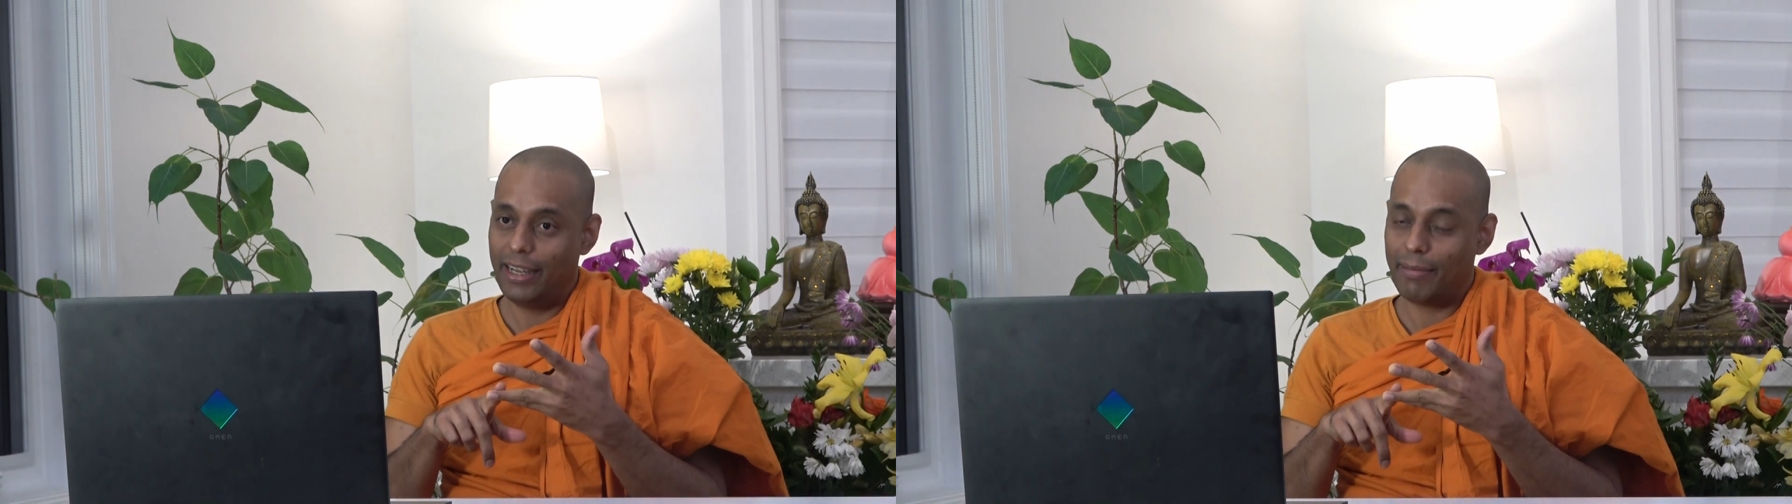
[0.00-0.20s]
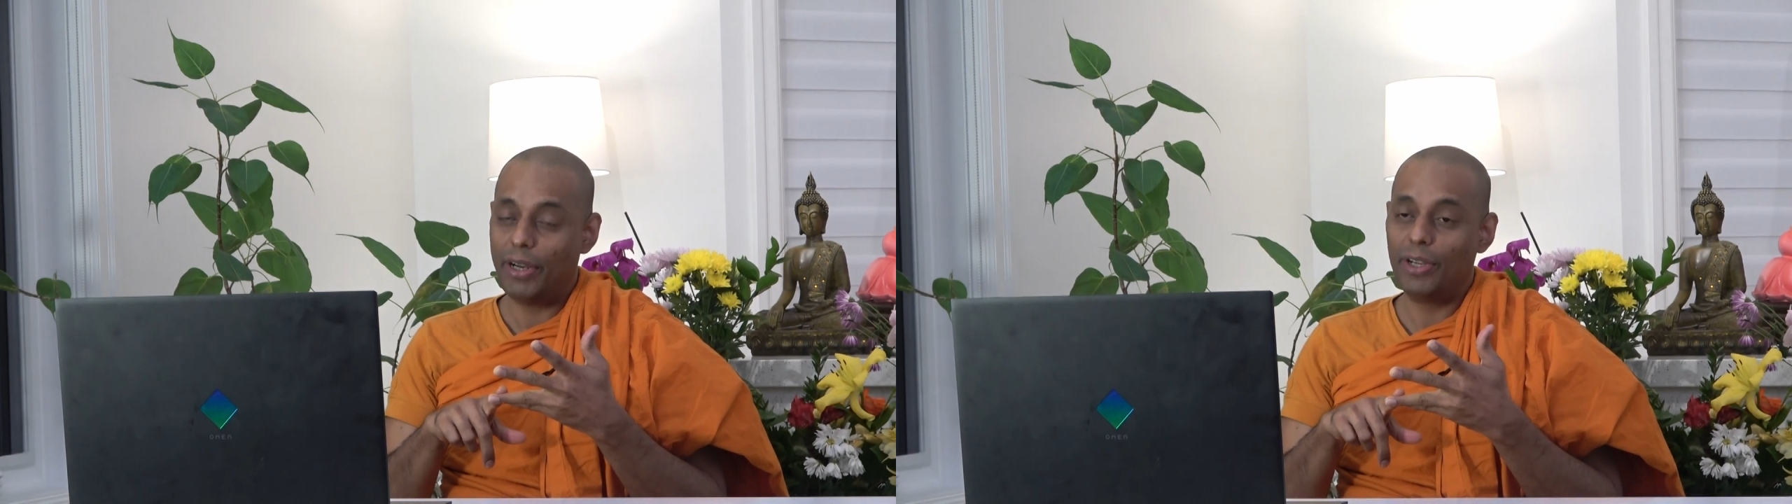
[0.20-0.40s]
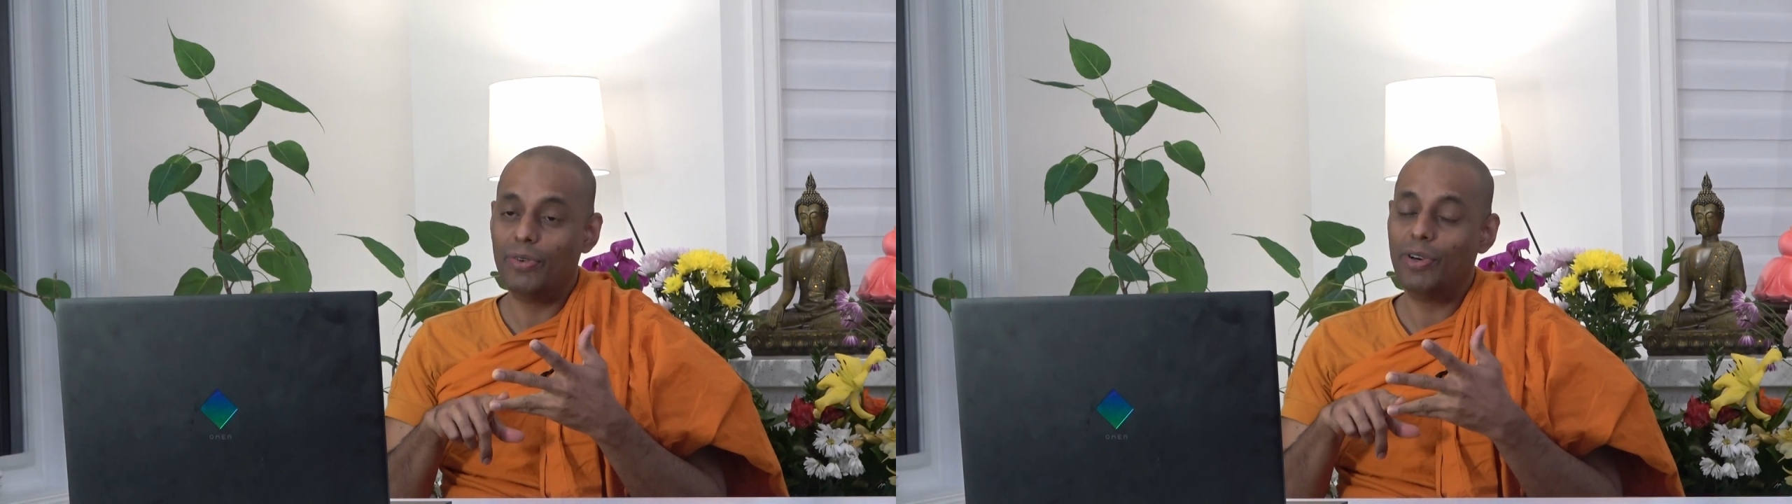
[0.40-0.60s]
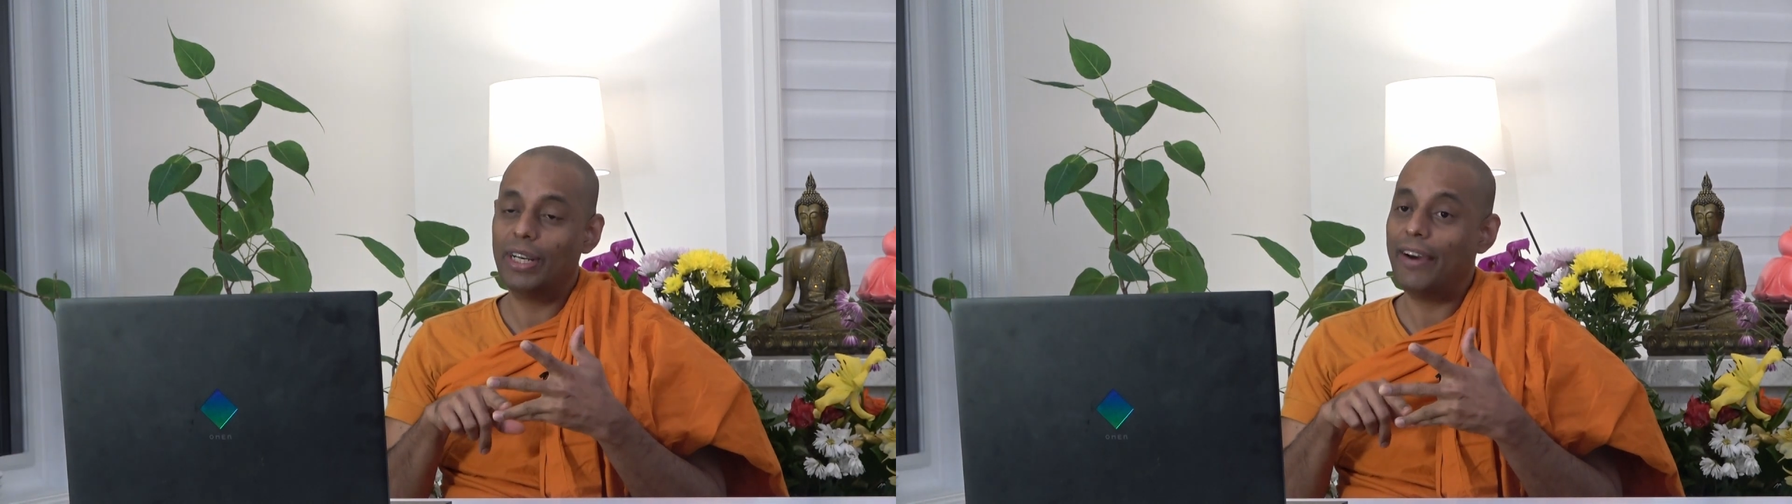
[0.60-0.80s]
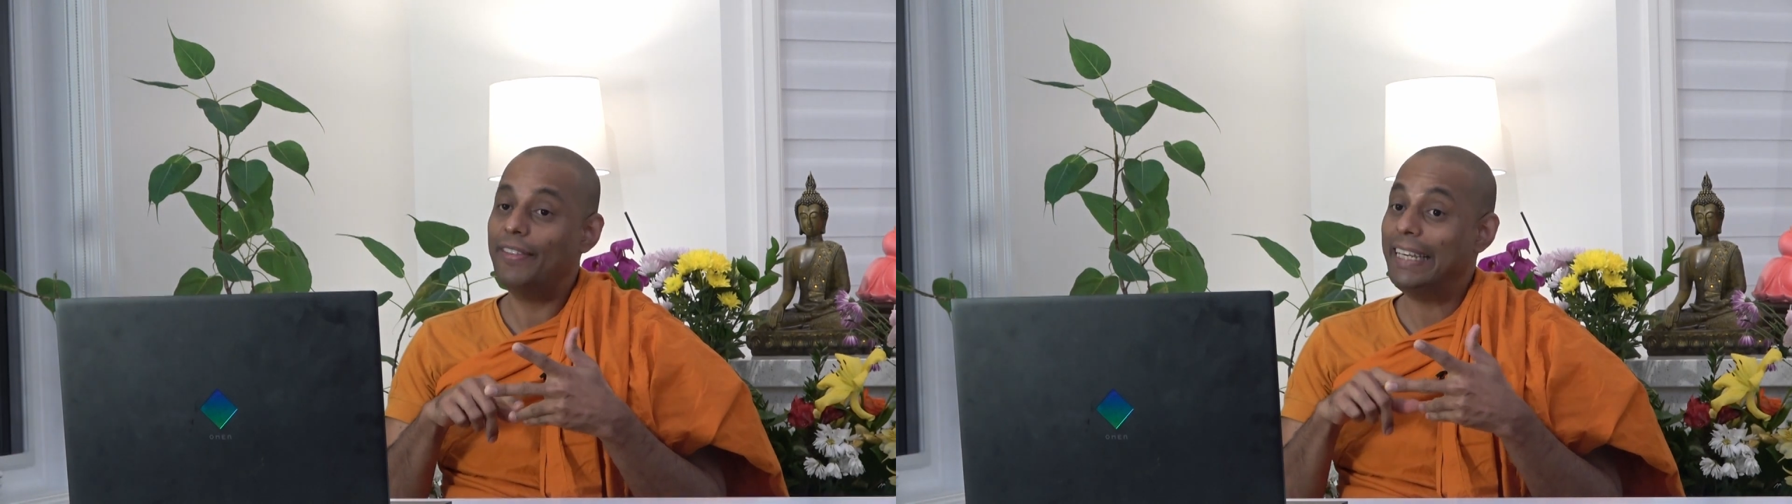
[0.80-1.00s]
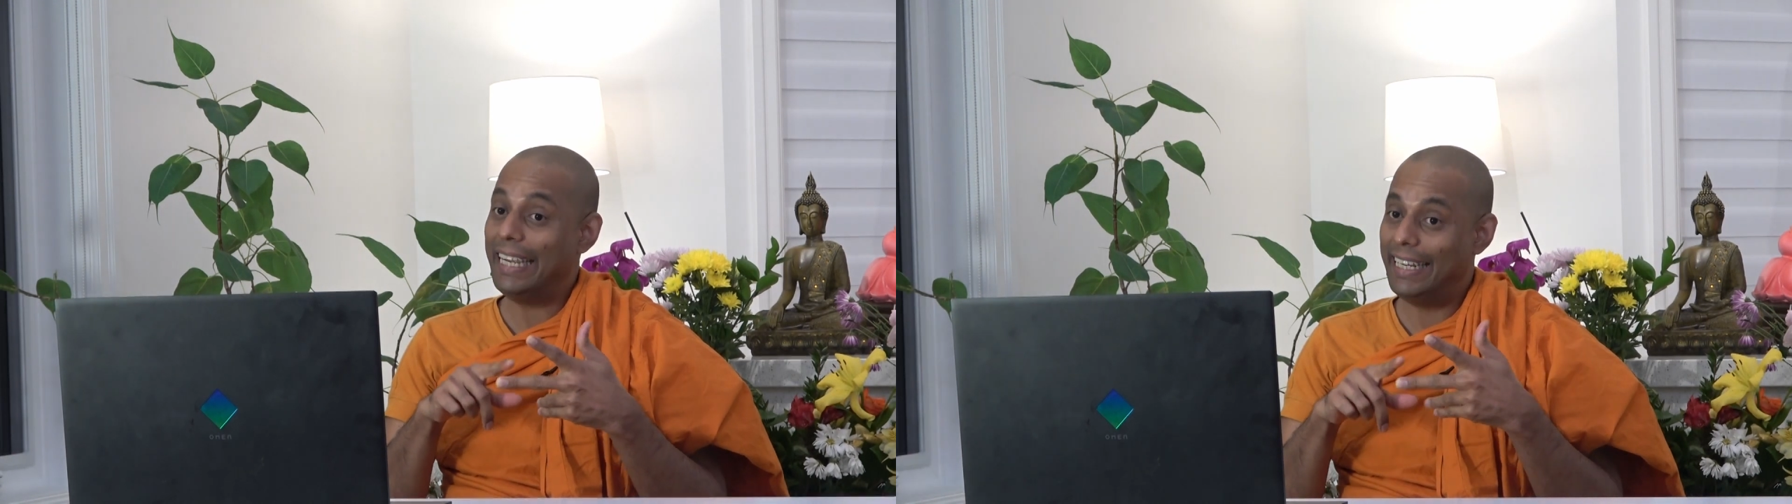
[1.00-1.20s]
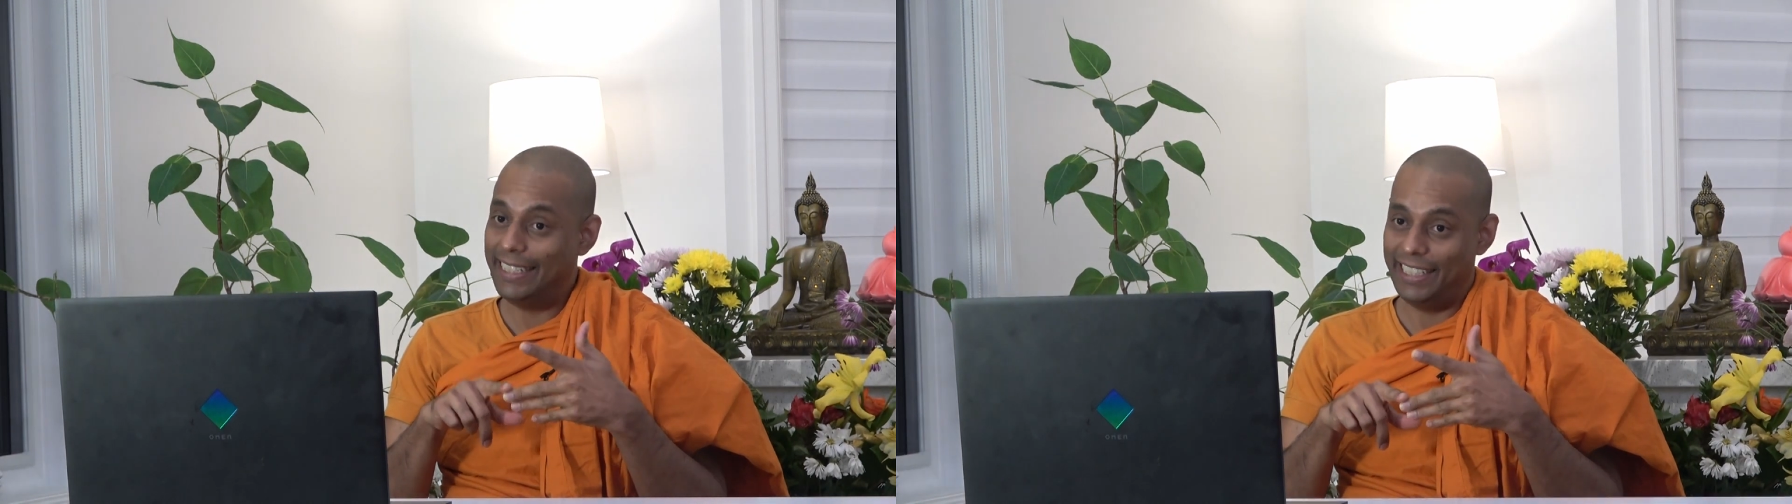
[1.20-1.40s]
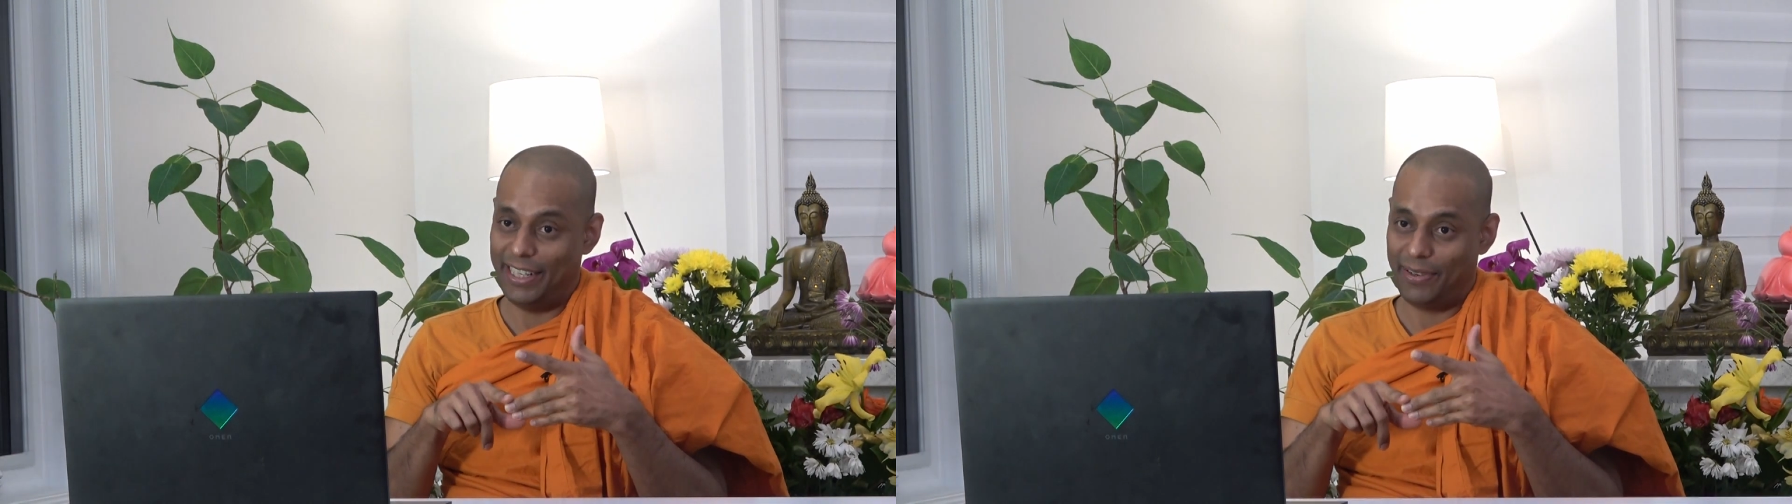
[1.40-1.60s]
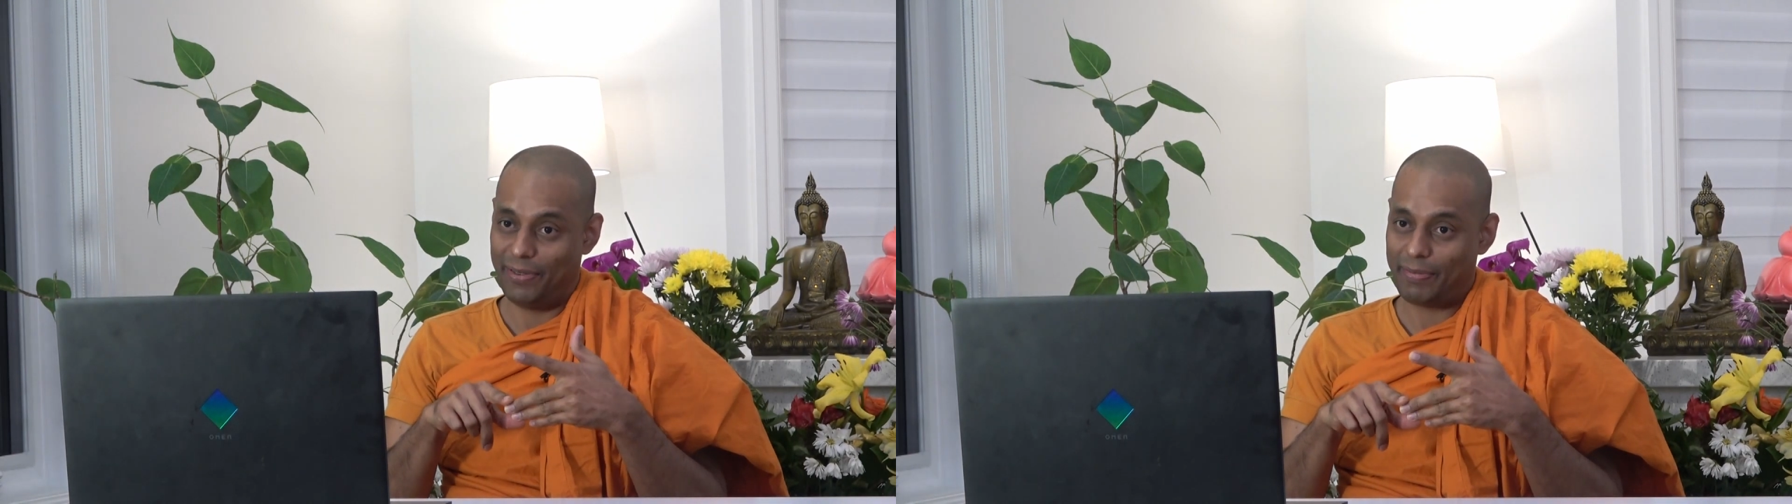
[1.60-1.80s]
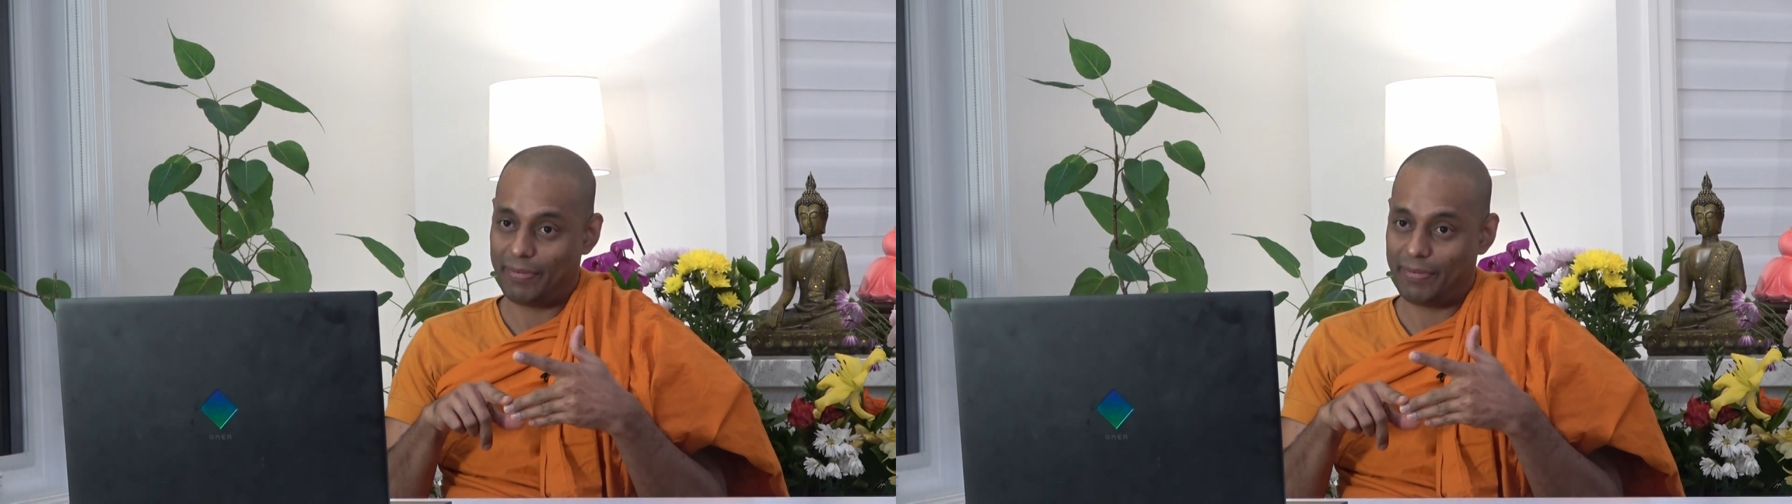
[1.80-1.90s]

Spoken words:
but you won't have the energy now.